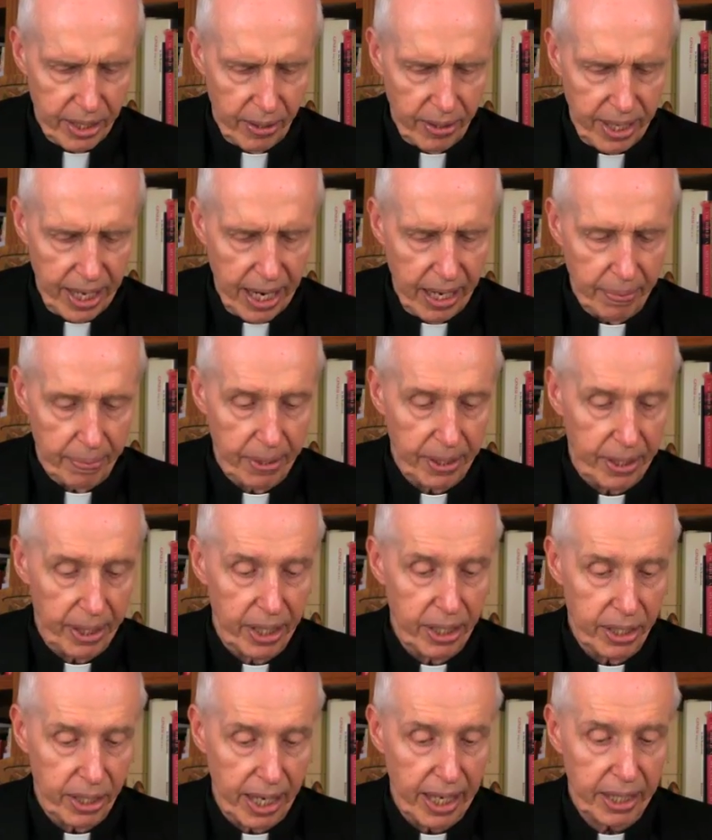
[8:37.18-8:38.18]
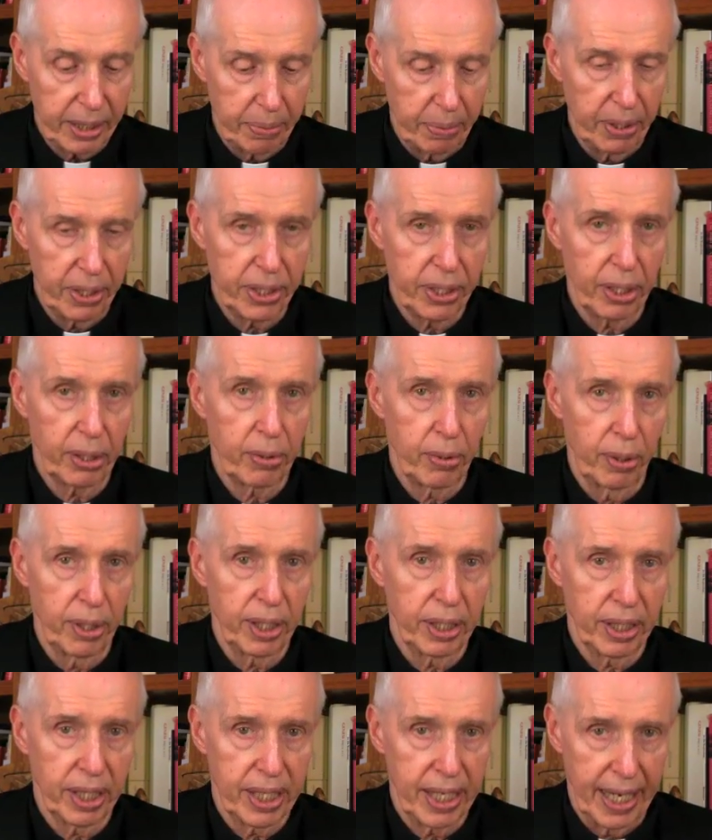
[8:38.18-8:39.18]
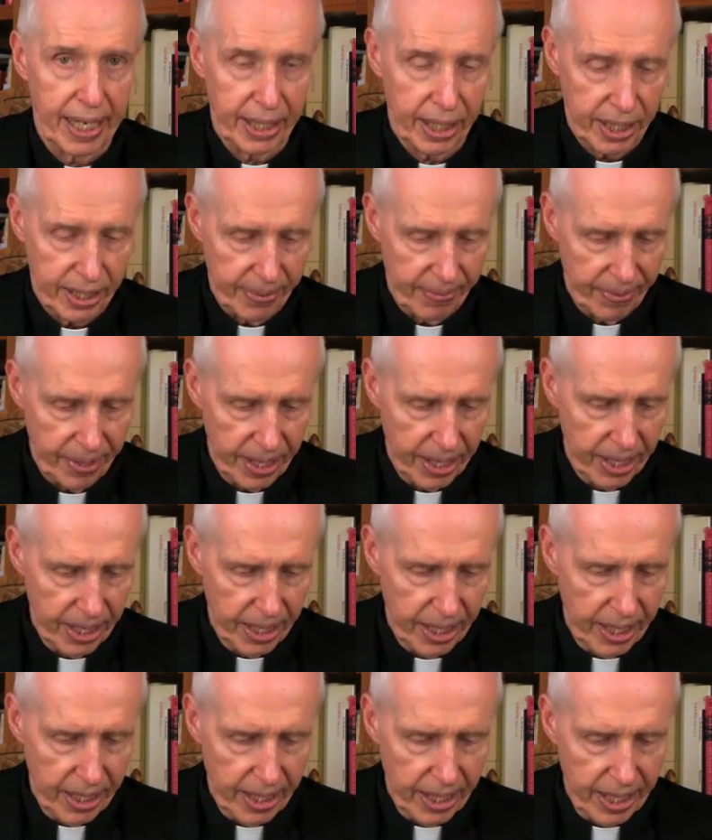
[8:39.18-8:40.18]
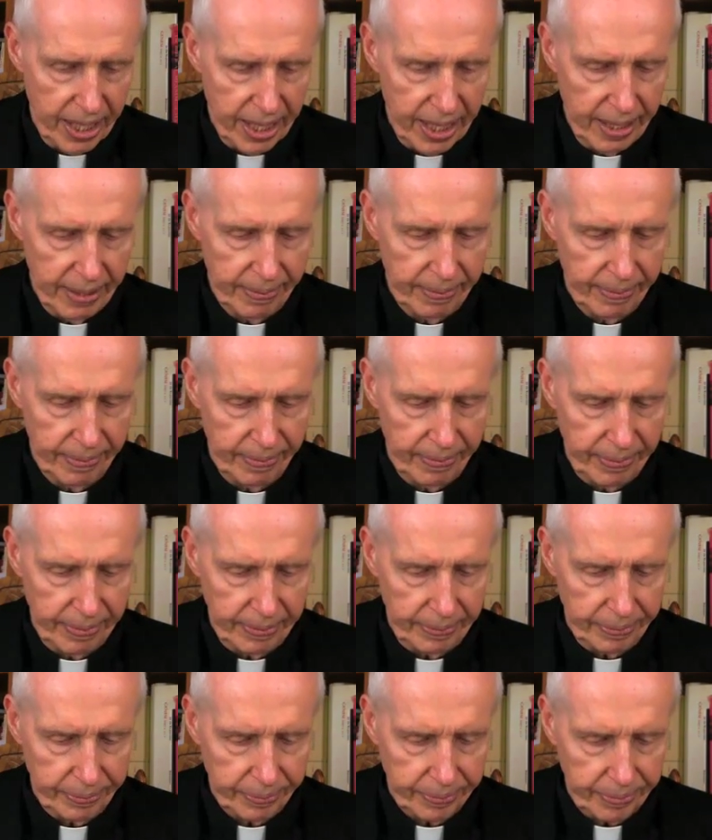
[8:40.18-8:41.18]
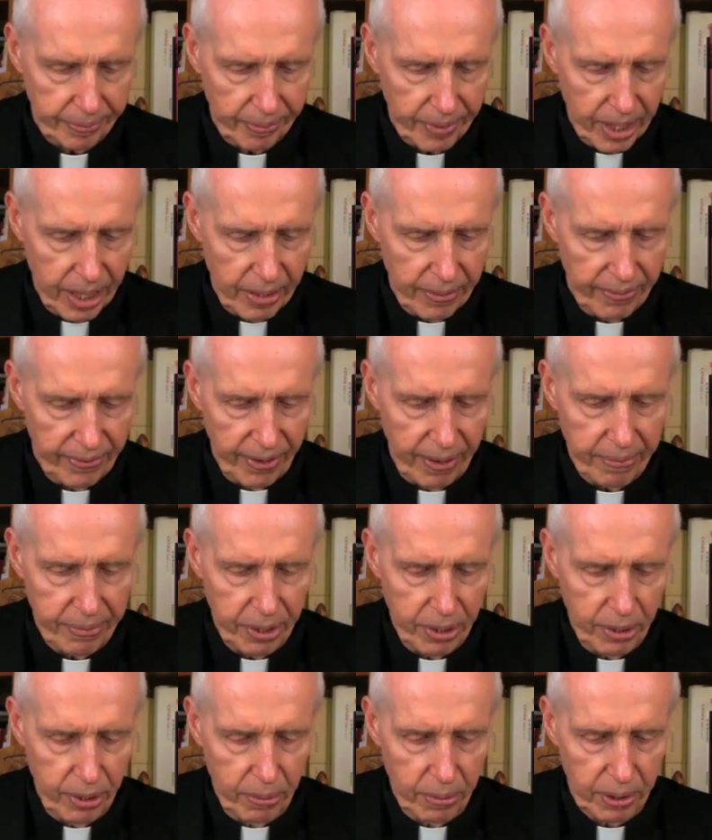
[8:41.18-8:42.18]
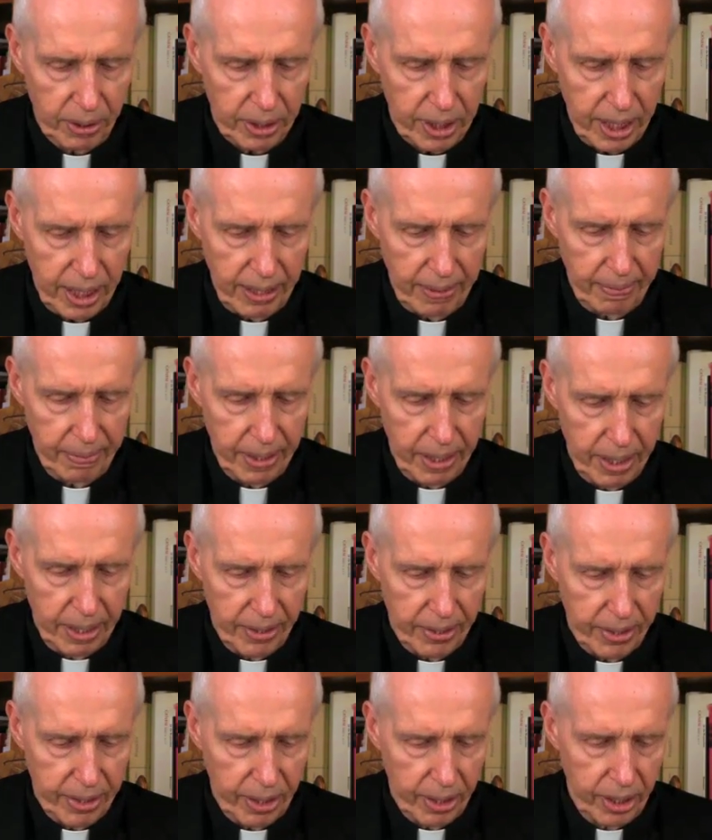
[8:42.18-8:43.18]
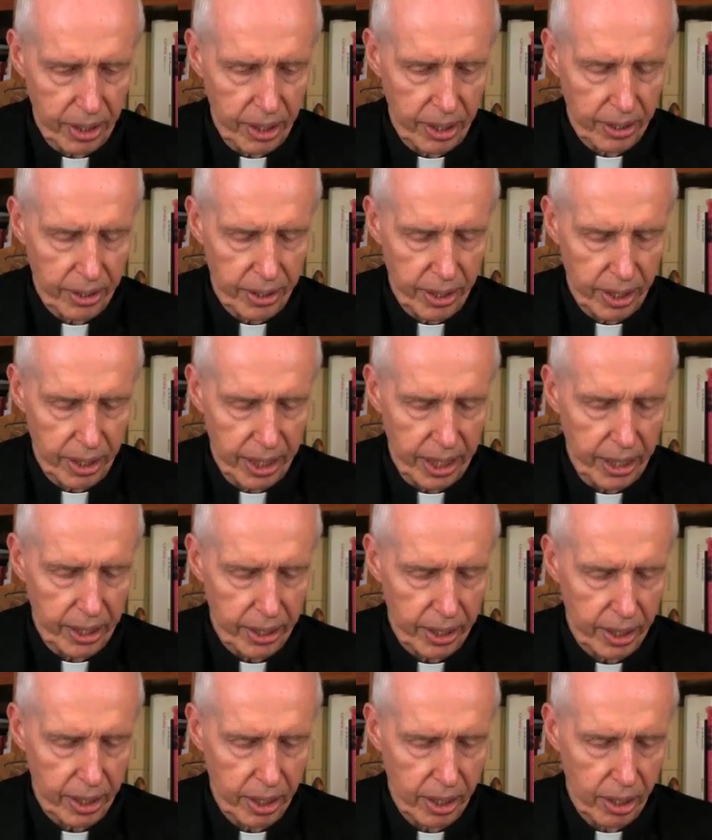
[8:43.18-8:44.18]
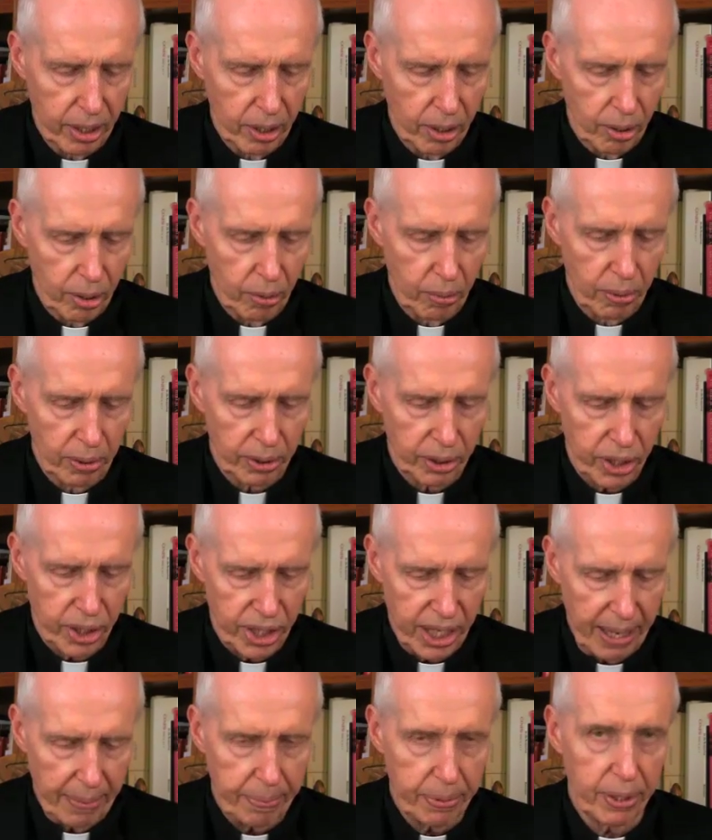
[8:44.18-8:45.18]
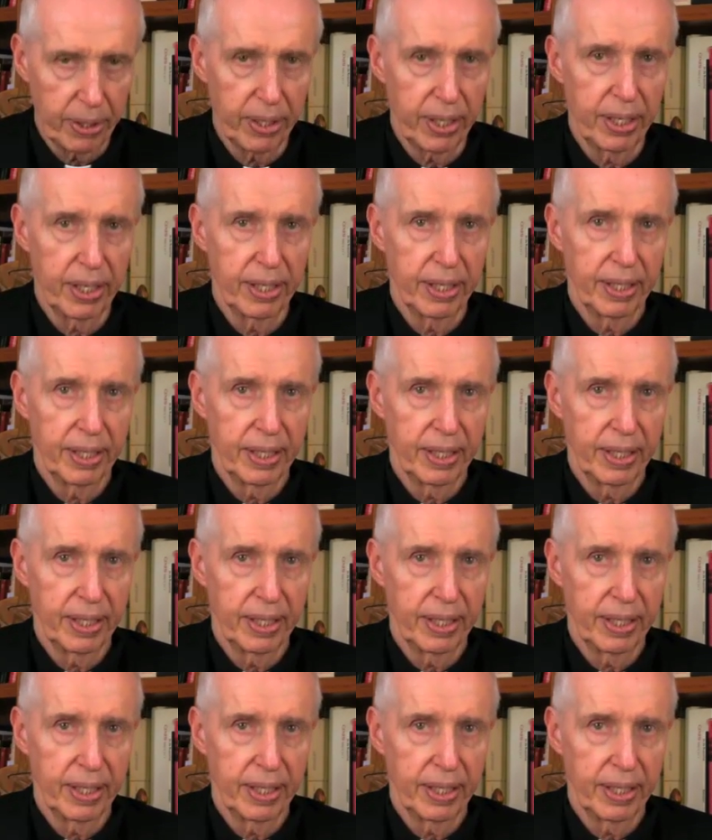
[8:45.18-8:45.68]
now, but these experts are quoting the text. From you will come the leader who will shepherd